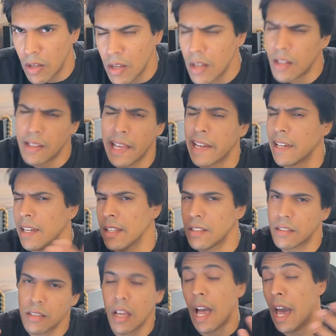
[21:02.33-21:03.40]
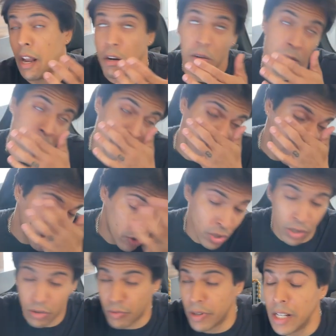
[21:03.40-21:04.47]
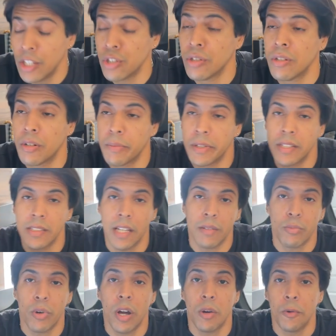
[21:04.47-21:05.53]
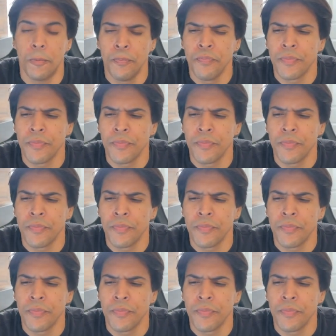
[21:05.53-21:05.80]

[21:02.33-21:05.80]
Like I don't know if there's a correlation there, but it's like wow.